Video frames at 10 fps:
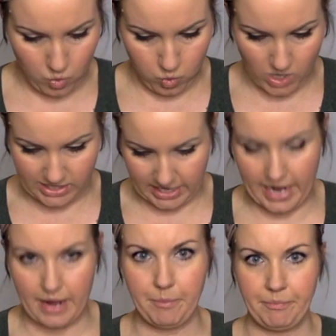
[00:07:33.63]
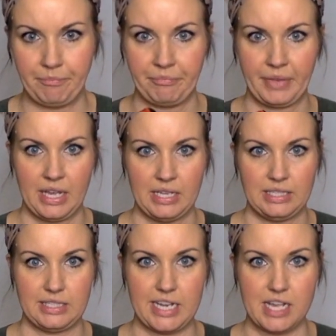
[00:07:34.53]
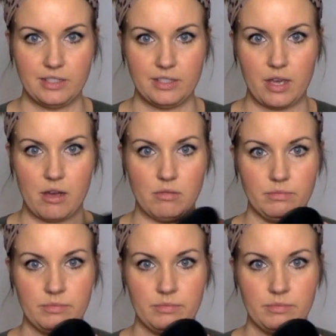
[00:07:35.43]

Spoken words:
one time, Dansko.